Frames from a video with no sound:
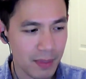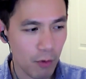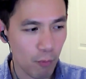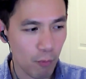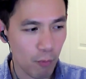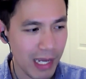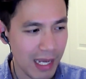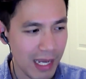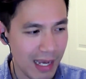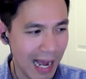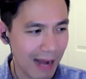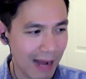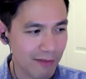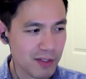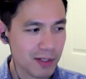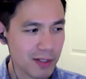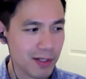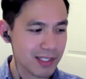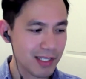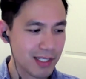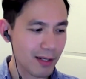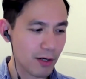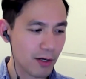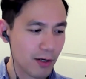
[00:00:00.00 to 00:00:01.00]
We have to
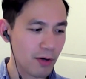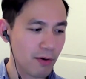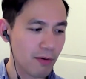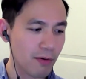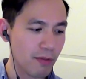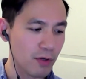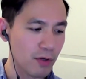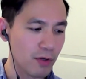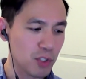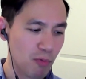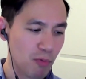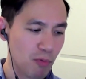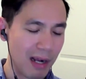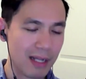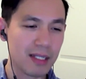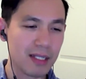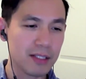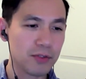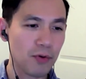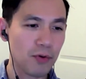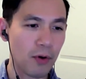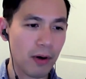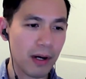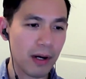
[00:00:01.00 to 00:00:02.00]
consider those
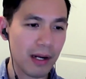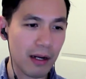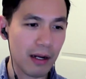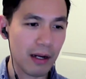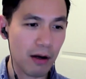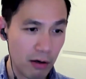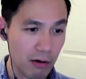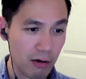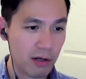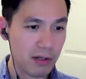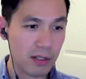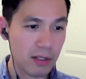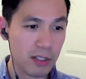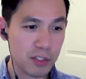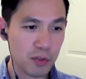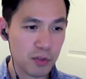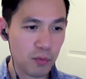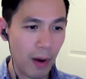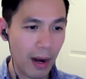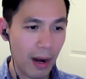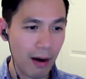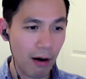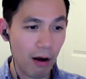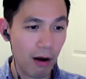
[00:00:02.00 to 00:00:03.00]
regulatory hurdles
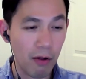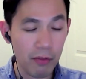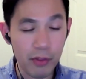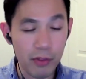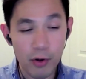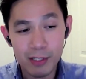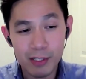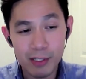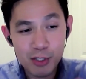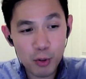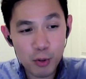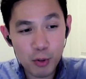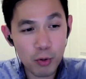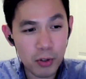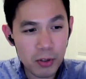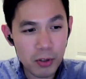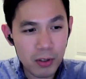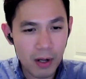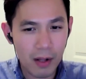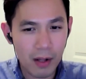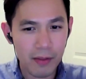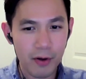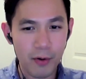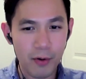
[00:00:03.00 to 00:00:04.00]
where, although it's cool,
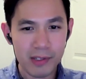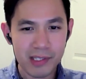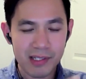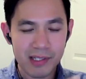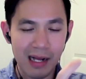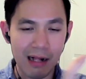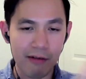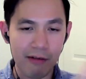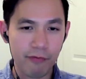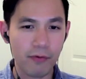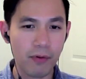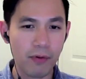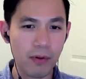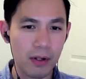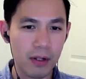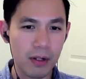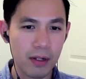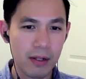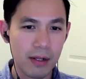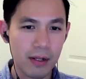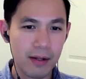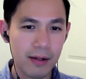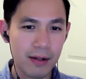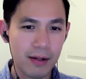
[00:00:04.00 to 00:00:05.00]
although it's
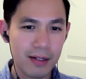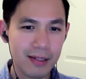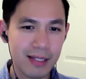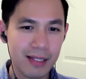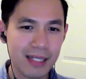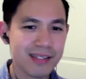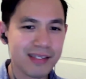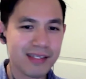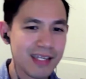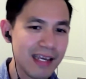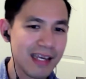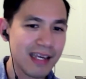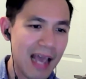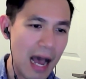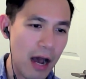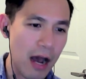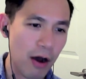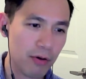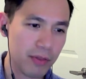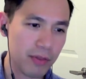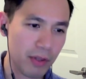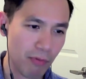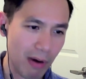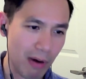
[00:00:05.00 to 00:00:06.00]
helpful, let's see
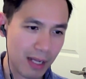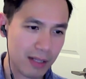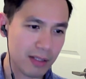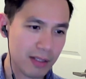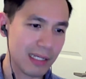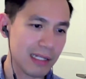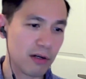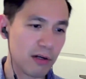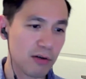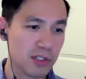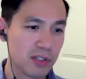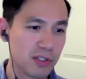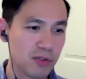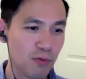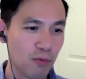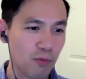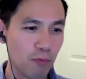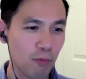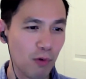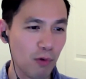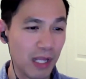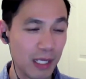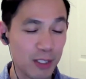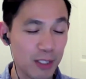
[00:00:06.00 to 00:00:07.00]
how the regulators
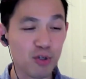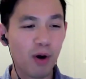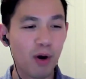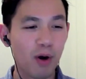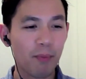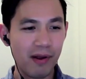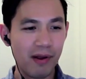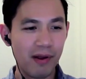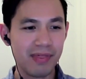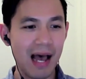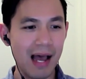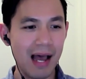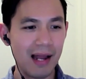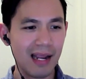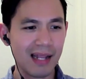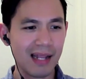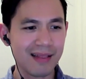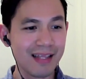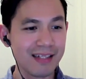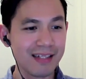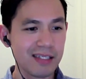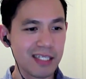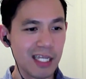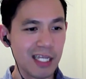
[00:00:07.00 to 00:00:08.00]
will interpret that, and
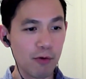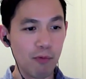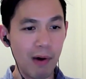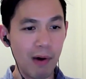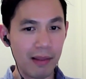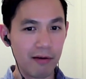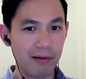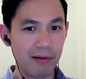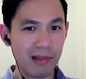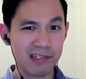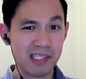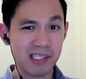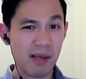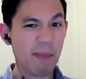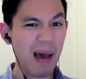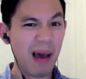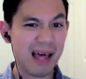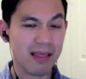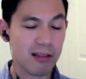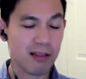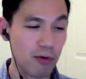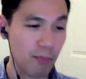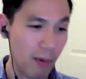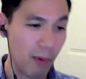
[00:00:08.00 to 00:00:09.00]
let's see whether there's a
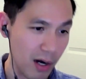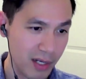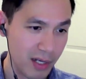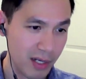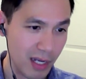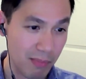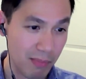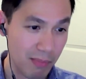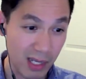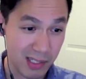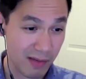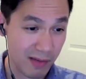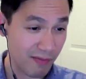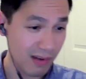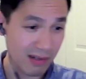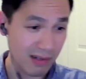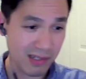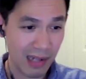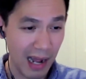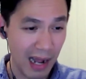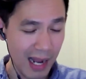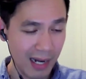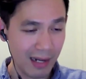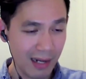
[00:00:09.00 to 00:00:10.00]
path to market. Because if there's
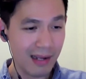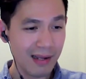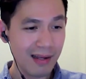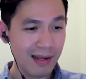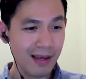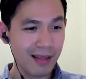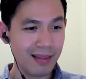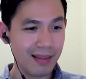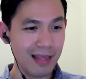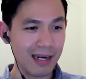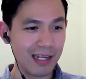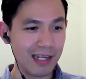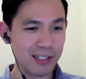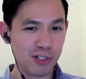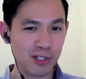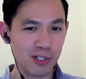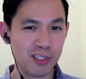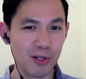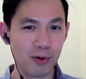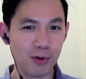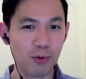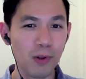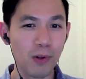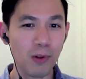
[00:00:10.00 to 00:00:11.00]
not, then it's
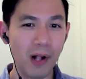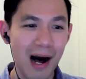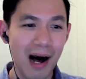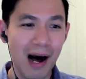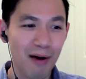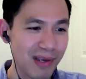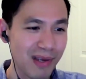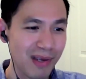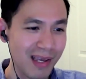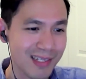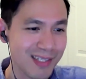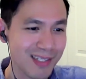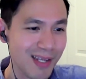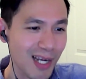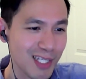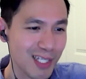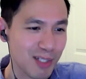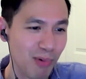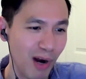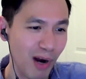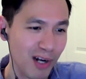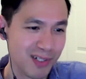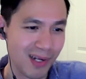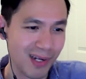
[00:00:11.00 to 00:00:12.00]
just a cool hobby and a science
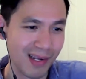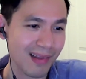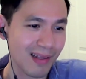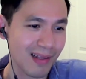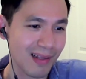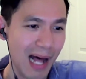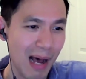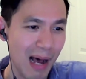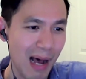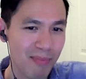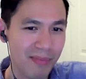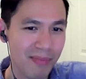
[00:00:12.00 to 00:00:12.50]
project in the lab.